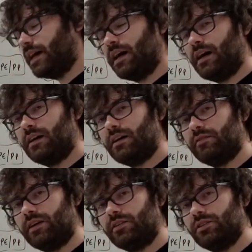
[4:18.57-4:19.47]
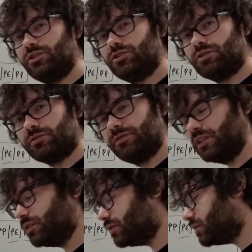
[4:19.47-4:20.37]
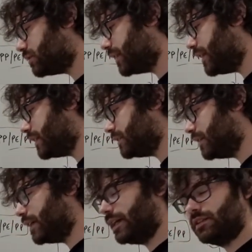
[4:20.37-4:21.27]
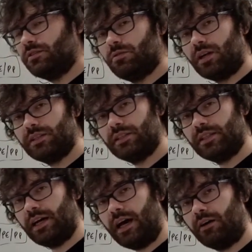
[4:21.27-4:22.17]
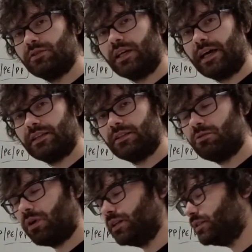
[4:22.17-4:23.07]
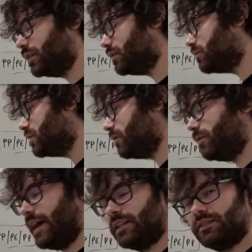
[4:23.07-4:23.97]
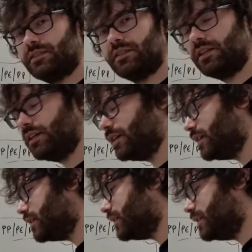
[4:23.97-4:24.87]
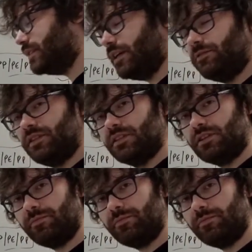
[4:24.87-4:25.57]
a very short video regarding the cutting quality and how the cutting quality could affect the safety,